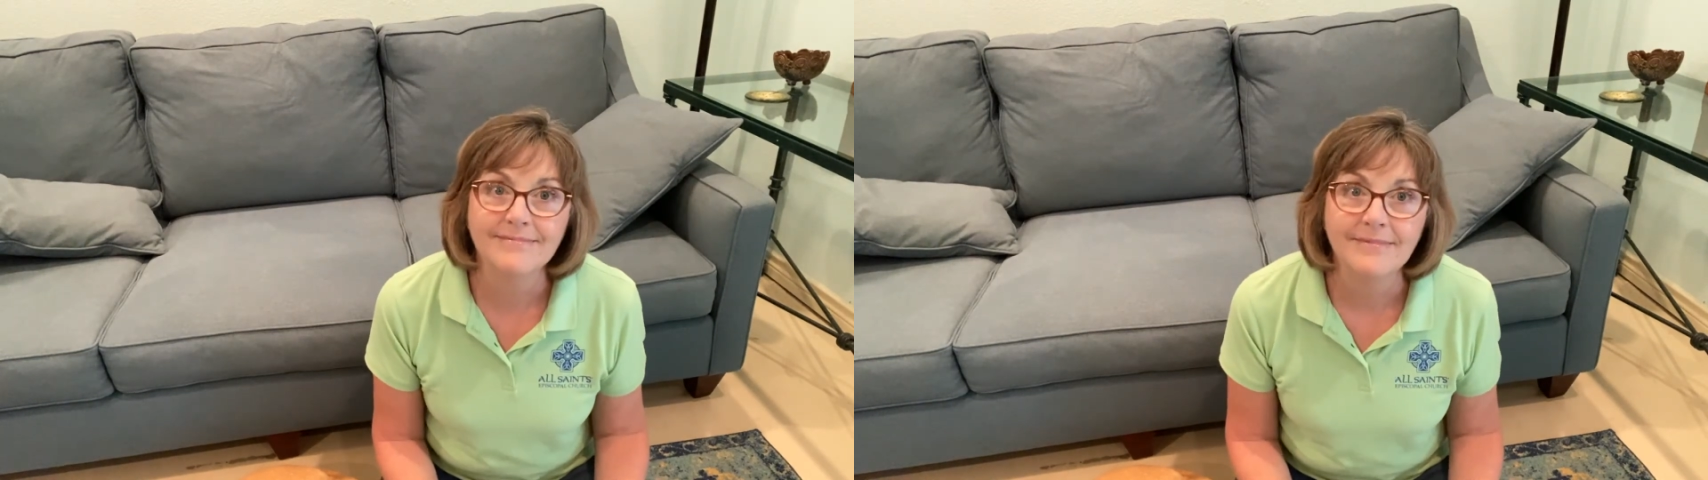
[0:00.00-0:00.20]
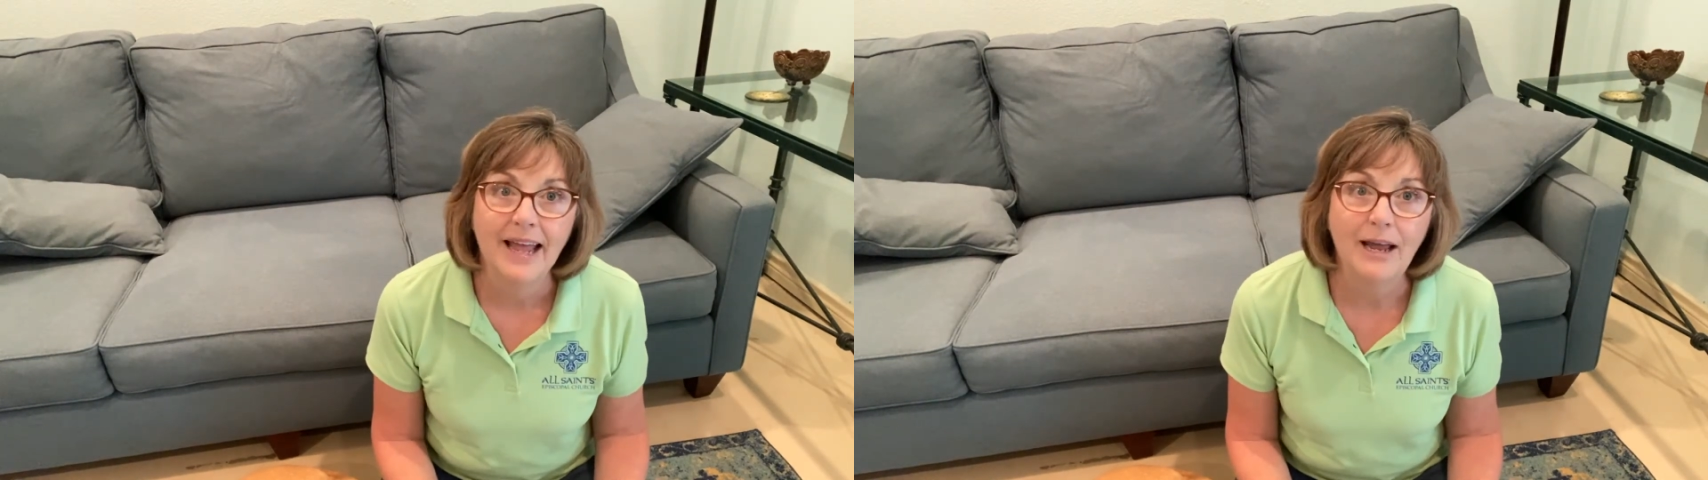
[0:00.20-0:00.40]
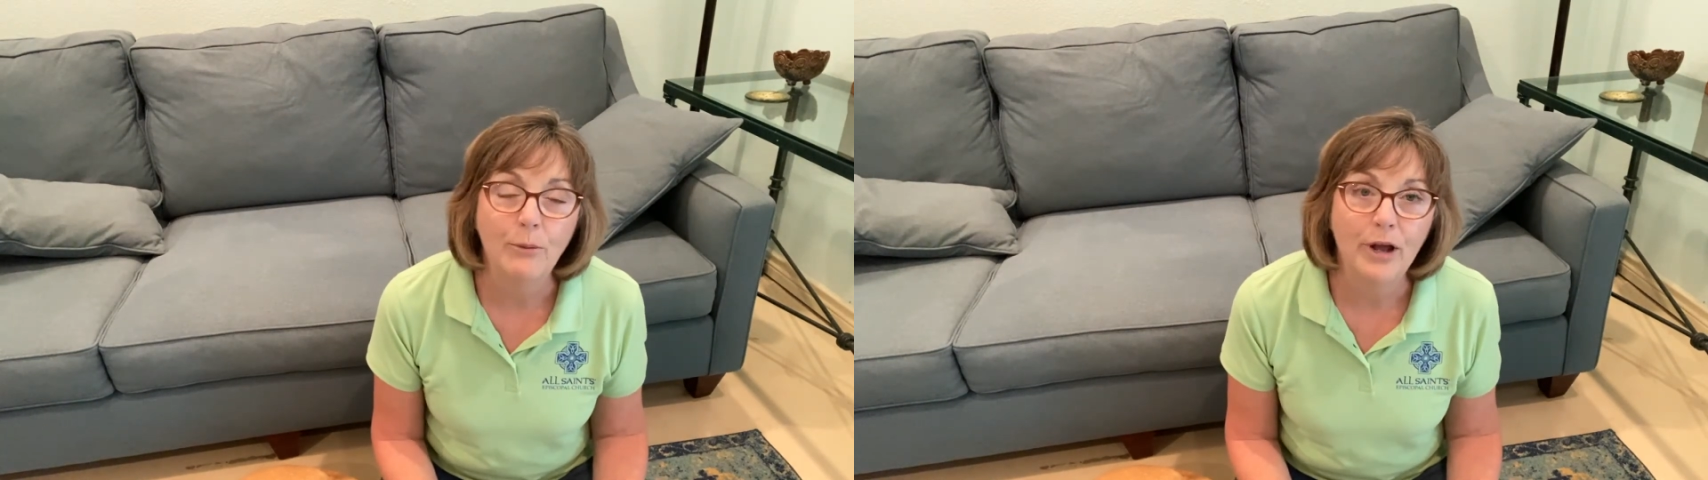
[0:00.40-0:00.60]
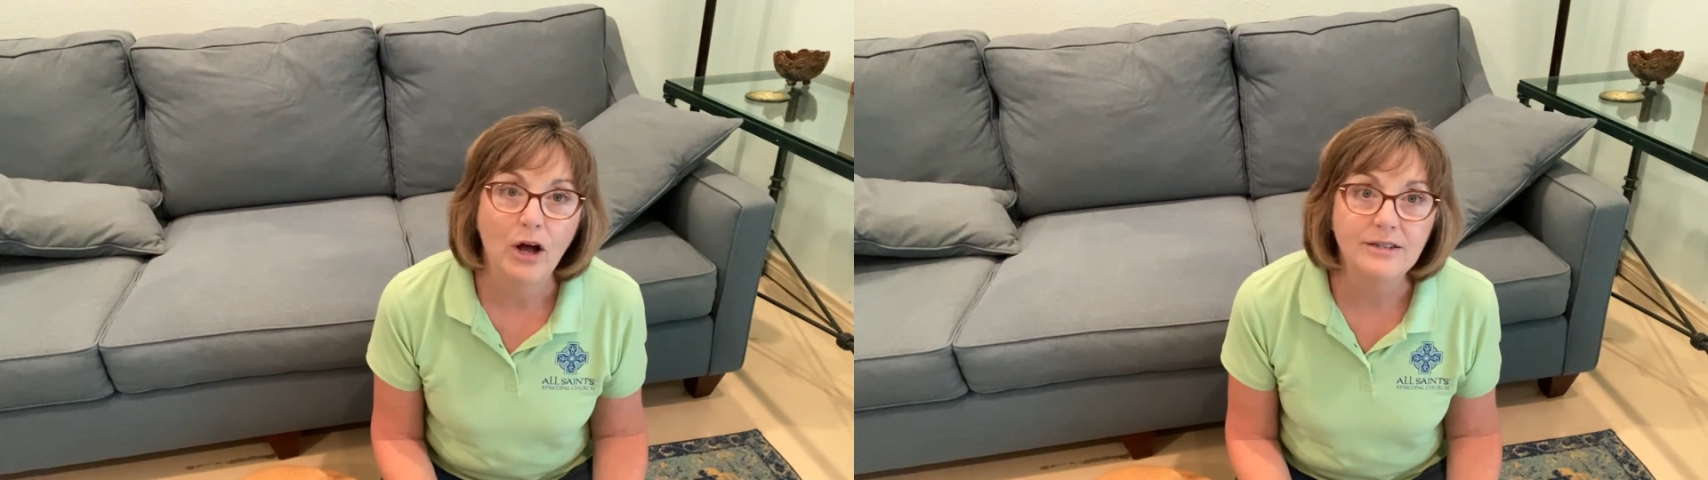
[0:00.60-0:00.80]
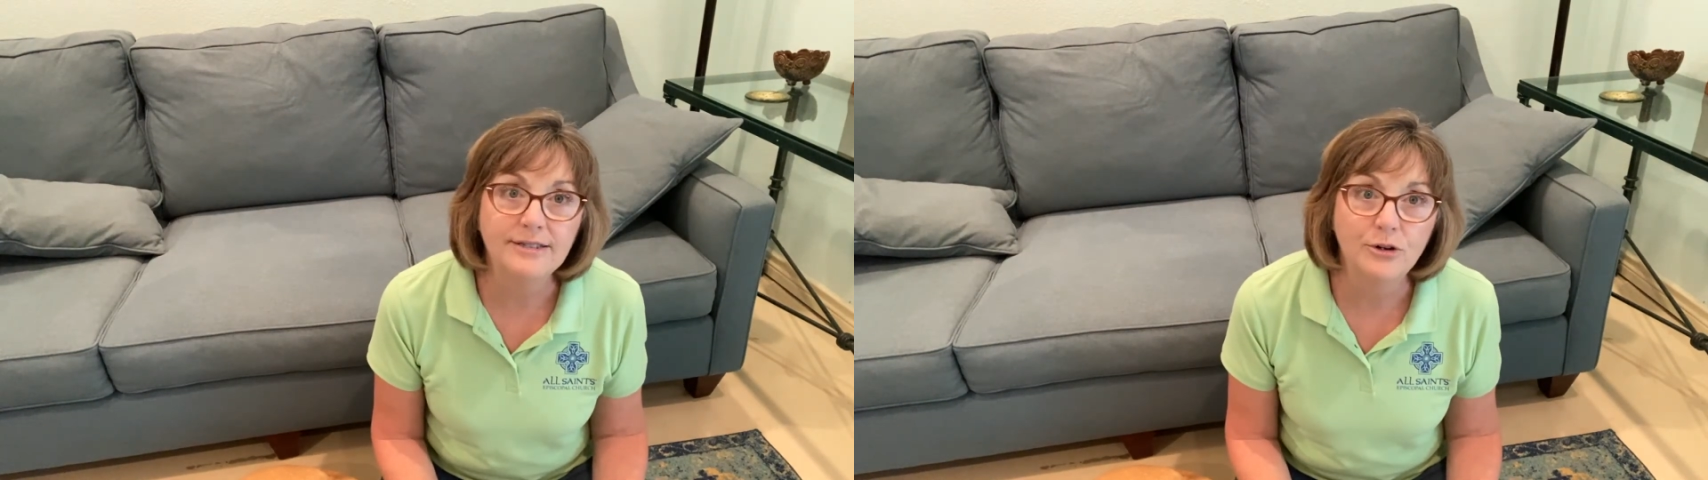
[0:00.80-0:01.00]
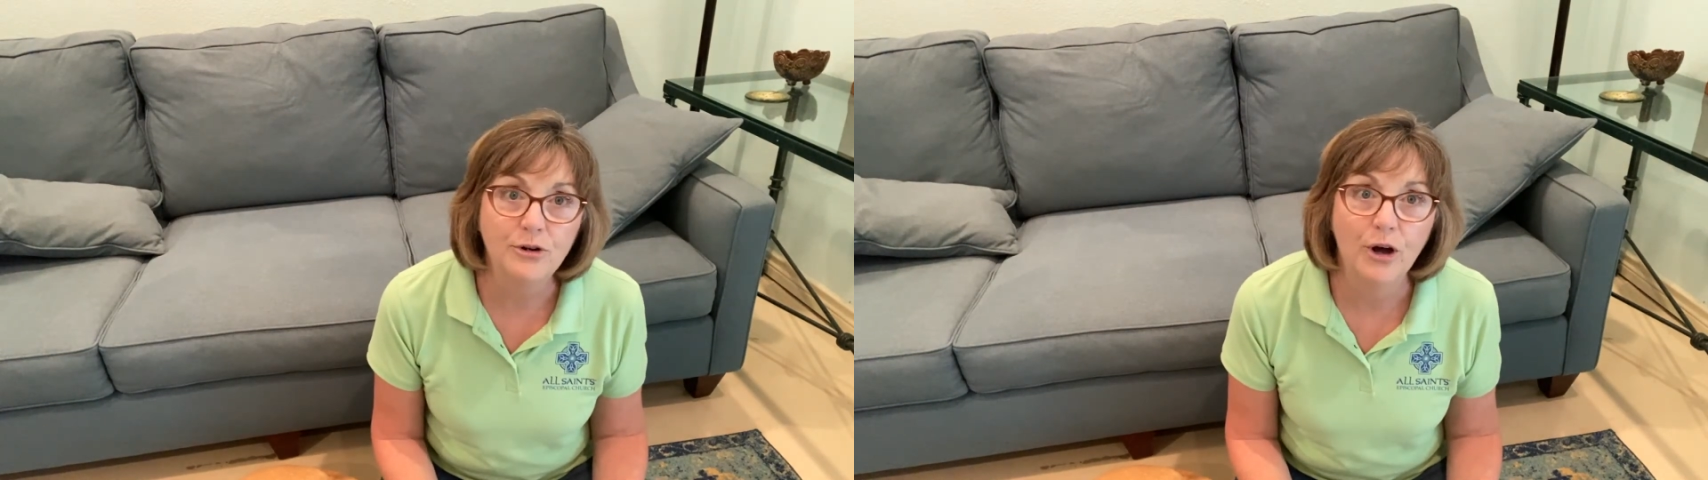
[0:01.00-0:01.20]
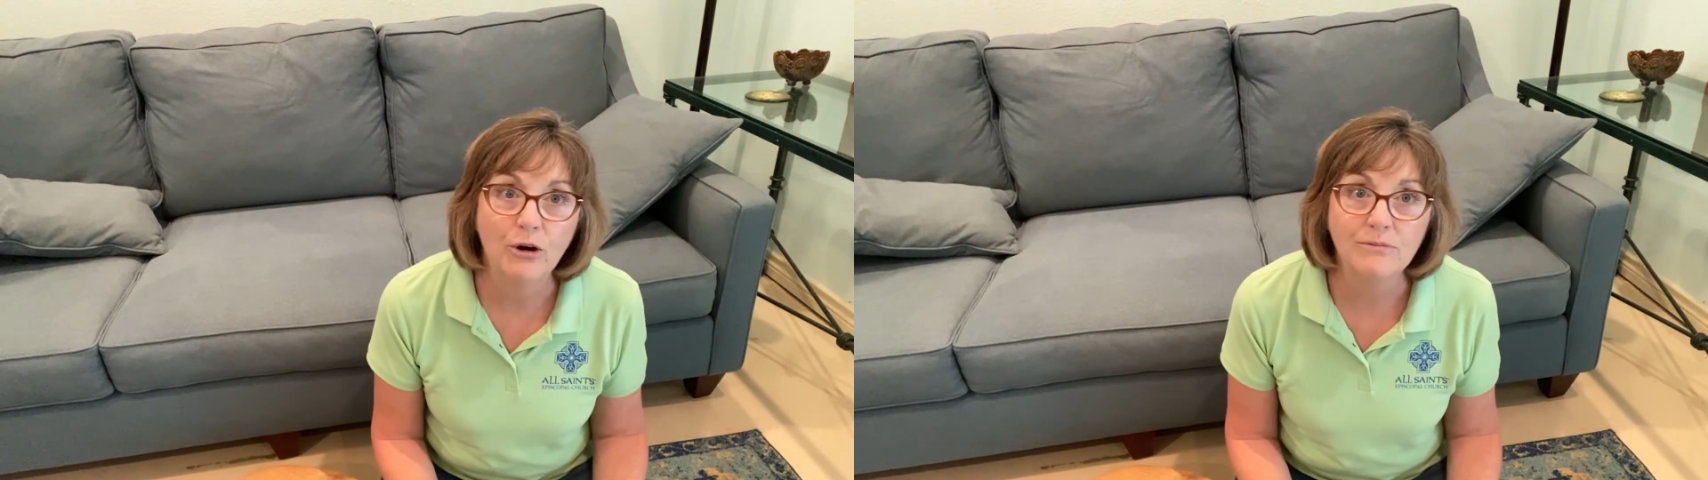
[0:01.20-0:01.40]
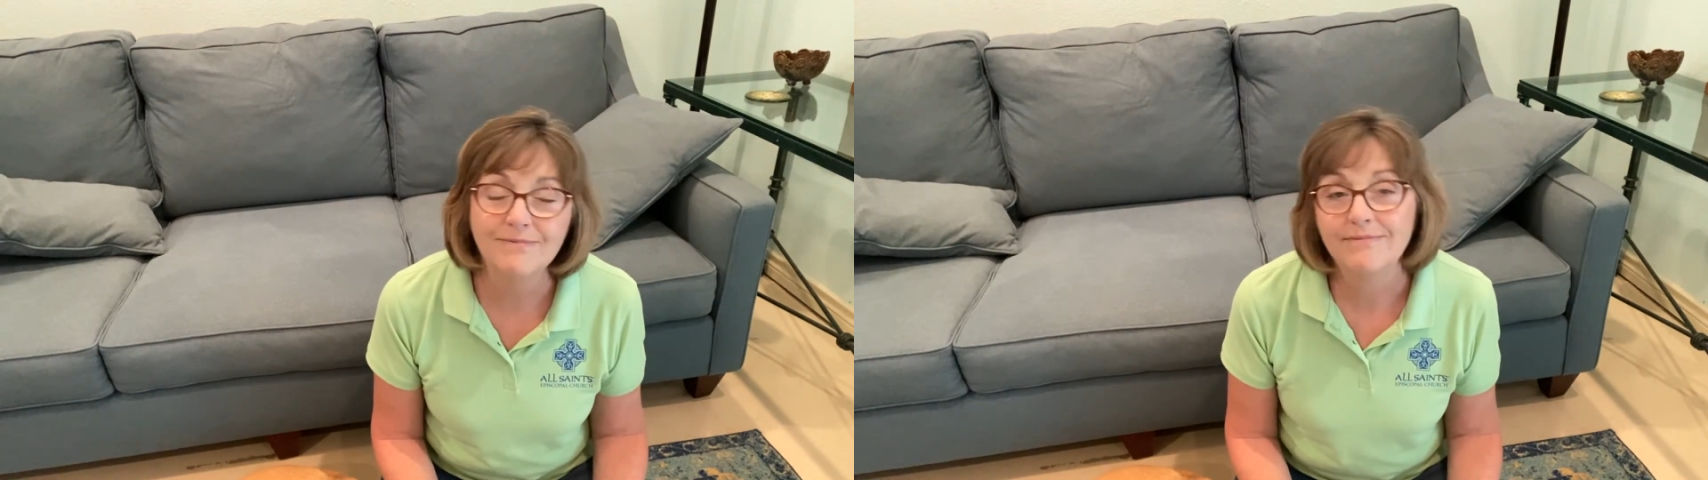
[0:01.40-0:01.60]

And we also know